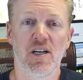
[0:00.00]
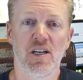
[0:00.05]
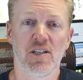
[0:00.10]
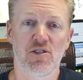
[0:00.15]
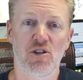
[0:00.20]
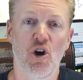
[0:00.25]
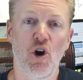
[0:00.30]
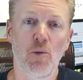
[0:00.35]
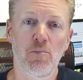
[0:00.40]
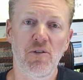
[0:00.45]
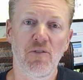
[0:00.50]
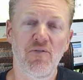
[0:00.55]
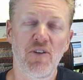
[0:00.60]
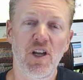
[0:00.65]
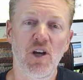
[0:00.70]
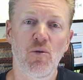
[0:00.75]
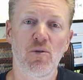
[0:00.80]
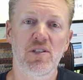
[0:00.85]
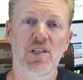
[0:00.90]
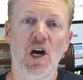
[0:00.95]
So I hope the
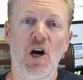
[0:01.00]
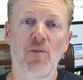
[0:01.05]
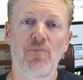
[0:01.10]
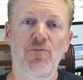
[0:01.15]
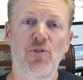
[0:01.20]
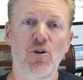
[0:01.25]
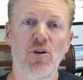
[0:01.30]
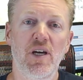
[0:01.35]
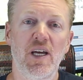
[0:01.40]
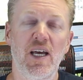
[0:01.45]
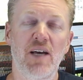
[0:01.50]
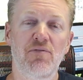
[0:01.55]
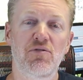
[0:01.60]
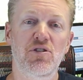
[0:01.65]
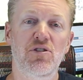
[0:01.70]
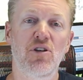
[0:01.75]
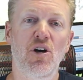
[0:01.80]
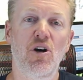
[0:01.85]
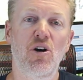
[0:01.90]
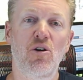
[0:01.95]
video was helpful. If
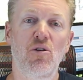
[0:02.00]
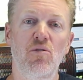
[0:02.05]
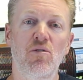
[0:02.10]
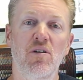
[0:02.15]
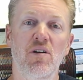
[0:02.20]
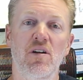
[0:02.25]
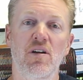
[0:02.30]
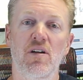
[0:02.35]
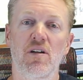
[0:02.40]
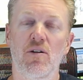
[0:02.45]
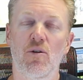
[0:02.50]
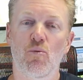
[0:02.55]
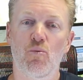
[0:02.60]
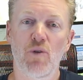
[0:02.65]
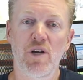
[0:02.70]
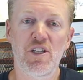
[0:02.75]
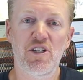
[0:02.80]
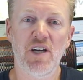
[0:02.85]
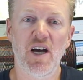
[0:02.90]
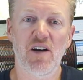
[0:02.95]
so,
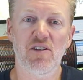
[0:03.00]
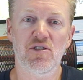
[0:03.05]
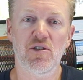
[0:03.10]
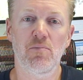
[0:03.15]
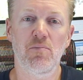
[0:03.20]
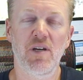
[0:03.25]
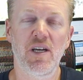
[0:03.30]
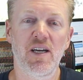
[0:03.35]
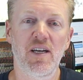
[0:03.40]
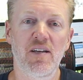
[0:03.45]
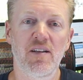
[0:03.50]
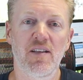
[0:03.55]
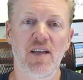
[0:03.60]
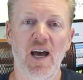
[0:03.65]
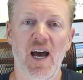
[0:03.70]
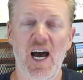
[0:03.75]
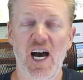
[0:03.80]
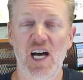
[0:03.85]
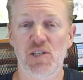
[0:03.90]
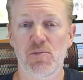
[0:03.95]
reach out to me,
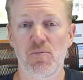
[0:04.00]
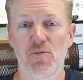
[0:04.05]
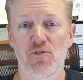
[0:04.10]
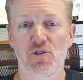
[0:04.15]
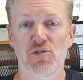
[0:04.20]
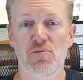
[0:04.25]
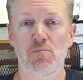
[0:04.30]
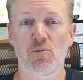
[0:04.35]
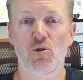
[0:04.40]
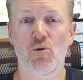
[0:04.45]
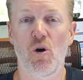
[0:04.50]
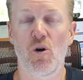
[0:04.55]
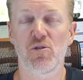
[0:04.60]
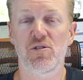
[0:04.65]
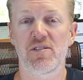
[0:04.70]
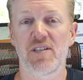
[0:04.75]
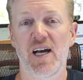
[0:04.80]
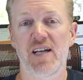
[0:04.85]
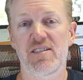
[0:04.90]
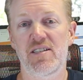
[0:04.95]
ask me for some
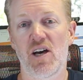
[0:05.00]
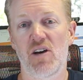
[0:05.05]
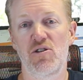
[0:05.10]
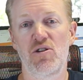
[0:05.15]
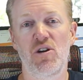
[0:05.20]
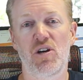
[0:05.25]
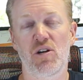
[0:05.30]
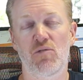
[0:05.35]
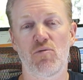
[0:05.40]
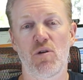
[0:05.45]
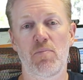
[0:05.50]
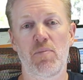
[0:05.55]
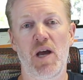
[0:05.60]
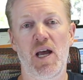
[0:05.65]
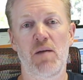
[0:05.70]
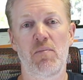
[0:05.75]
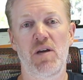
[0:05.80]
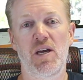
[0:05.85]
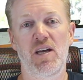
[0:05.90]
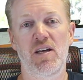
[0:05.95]
quotes. That's how you could
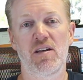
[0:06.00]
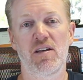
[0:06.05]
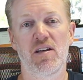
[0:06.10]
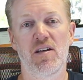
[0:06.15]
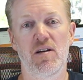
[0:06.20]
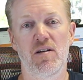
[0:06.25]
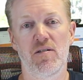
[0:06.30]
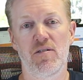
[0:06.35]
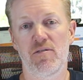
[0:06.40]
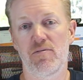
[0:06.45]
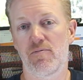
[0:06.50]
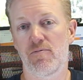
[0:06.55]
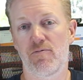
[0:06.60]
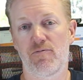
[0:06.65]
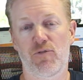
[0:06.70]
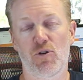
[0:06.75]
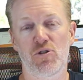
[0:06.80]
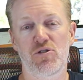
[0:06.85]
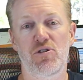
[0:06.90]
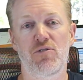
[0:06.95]
repay me,
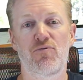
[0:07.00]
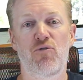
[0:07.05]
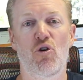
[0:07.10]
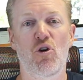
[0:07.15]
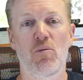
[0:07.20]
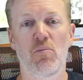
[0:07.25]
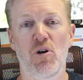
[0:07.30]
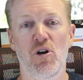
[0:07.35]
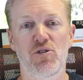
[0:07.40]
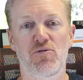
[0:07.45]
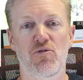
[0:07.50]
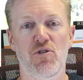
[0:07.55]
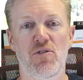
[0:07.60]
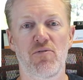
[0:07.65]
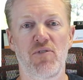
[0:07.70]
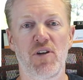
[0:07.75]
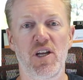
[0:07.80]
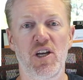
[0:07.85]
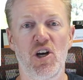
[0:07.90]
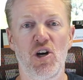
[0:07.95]
first and foremost, for the
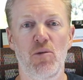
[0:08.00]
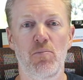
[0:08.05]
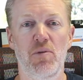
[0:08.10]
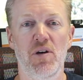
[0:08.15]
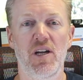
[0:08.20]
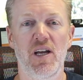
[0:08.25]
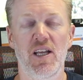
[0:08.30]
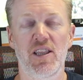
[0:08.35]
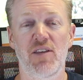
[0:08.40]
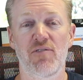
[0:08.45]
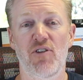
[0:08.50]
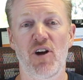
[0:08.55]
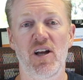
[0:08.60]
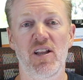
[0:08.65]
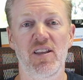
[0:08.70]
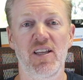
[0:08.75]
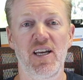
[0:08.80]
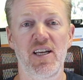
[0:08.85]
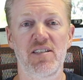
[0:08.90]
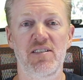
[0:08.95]
video. But at the very
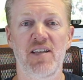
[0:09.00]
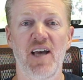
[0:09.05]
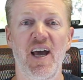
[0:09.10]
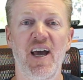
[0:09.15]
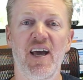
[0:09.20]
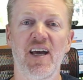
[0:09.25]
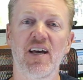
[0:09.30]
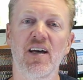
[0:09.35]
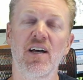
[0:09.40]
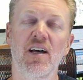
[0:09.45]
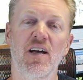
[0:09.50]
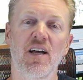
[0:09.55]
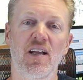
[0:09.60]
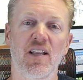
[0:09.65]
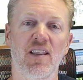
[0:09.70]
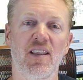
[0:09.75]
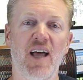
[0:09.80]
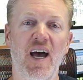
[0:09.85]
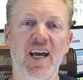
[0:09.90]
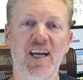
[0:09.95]
least, hey,
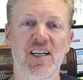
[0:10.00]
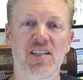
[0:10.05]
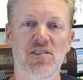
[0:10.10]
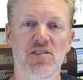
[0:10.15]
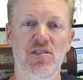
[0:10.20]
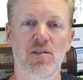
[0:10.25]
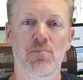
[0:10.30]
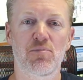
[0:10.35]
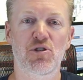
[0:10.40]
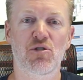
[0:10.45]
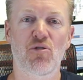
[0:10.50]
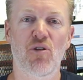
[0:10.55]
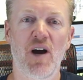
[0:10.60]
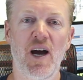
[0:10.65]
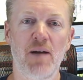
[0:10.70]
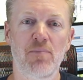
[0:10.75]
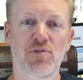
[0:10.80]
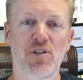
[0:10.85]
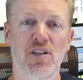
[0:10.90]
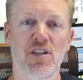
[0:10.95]
like and
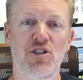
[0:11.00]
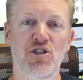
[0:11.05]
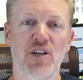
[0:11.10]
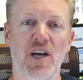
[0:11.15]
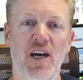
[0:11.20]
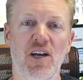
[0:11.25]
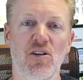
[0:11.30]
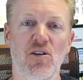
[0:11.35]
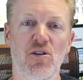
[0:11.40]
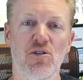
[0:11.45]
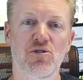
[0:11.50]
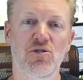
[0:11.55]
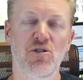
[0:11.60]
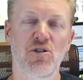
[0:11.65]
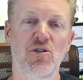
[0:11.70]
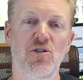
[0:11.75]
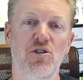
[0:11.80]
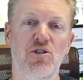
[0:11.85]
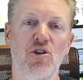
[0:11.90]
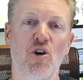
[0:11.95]
subscribe to the channel so
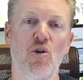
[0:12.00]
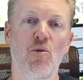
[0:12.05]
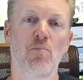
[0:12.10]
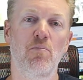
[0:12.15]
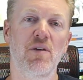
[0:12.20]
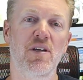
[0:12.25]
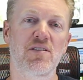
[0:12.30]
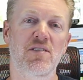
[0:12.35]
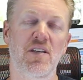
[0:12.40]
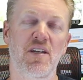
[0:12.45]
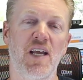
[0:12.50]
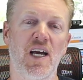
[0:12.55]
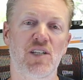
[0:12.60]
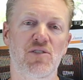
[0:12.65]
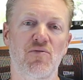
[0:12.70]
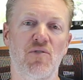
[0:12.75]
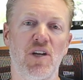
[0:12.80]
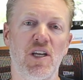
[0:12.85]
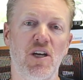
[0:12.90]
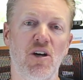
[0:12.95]
you don't miss the
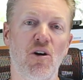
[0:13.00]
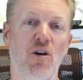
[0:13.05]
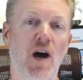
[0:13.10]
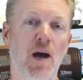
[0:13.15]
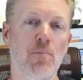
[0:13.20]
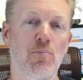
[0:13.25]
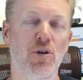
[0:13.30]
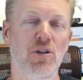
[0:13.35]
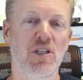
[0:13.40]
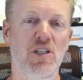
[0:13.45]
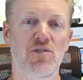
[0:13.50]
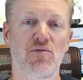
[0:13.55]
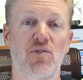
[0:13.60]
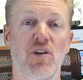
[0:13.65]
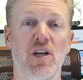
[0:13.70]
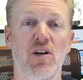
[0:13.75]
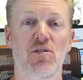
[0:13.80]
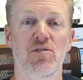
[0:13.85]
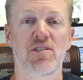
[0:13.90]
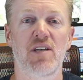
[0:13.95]
next video. I put these
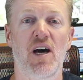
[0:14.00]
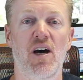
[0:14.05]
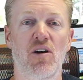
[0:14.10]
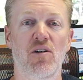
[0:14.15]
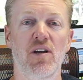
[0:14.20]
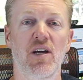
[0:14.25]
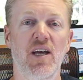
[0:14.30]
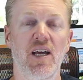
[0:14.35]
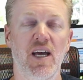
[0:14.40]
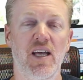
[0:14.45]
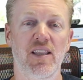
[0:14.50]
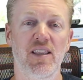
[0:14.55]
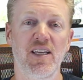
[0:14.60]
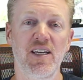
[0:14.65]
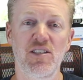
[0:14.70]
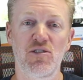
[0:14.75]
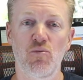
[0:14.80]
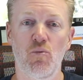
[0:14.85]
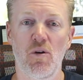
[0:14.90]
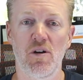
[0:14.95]
videos out at
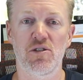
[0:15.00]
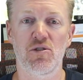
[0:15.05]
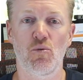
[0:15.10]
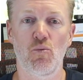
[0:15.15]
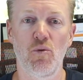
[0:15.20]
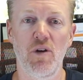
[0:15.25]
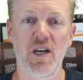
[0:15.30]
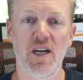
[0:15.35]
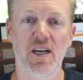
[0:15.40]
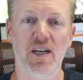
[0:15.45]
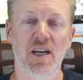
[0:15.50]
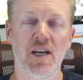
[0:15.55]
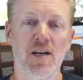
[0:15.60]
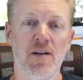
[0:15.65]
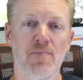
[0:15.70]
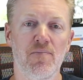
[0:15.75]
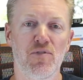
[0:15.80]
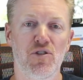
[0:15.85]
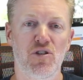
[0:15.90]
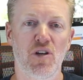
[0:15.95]
least once a week.
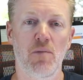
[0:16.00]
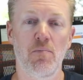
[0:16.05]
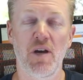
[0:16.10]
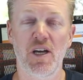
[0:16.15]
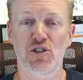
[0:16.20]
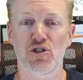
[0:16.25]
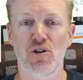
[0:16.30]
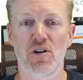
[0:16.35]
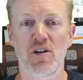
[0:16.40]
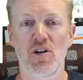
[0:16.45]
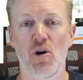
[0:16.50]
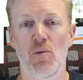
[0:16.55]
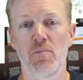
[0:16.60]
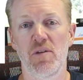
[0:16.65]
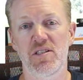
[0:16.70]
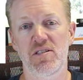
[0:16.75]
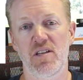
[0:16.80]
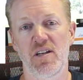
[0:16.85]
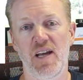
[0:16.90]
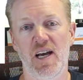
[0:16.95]
So to make sure you don't
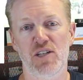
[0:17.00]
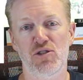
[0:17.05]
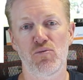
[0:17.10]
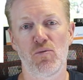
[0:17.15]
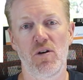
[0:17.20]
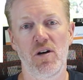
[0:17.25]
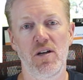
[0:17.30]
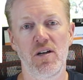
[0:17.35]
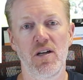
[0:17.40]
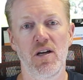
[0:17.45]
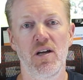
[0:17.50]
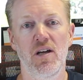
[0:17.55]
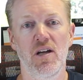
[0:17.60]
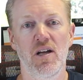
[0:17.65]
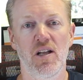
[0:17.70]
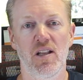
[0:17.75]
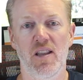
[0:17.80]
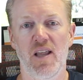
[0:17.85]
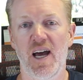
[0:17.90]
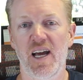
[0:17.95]
miss the next one,
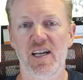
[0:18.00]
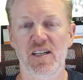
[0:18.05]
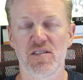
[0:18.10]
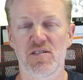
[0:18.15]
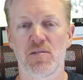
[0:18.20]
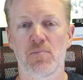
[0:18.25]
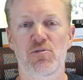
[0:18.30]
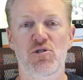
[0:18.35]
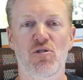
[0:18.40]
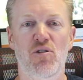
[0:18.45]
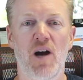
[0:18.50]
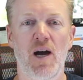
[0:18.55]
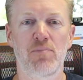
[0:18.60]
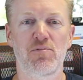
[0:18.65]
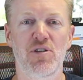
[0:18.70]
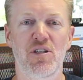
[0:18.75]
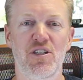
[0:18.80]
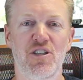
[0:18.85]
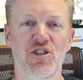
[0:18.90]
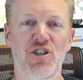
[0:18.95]
like and subscribe
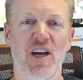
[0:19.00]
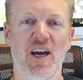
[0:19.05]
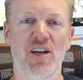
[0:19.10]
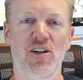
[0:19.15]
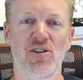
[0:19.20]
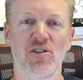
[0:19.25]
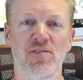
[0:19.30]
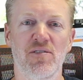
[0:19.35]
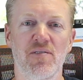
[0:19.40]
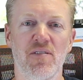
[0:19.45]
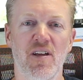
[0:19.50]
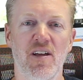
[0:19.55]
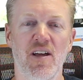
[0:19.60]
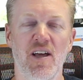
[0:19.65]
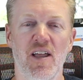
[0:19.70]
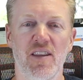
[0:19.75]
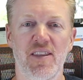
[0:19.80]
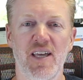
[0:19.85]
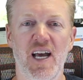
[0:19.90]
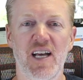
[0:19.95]
to the channel.
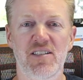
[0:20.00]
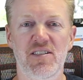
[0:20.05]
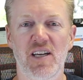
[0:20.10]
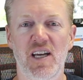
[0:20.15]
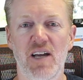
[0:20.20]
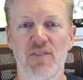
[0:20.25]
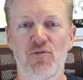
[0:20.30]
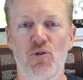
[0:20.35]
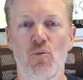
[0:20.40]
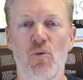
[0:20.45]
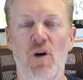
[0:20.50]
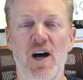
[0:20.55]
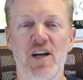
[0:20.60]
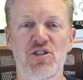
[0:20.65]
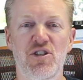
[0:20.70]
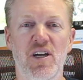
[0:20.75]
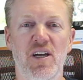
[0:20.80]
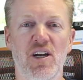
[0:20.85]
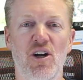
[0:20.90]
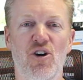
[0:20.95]
Thanks again for
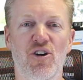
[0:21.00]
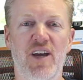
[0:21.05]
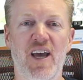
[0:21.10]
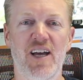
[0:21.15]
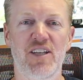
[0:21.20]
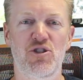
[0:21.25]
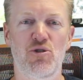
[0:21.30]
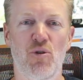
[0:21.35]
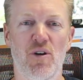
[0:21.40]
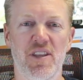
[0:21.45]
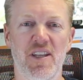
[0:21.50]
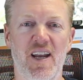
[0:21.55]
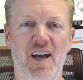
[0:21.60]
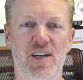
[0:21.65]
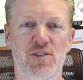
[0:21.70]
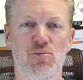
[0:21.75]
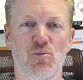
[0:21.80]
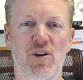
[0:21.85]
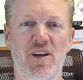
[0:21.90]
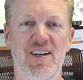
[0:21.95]
watching, and I'll catch you on the
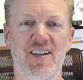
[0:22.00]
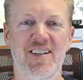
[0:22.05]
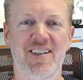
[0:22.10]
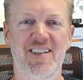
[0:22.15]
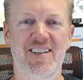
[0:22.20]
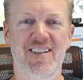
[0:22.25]
next one.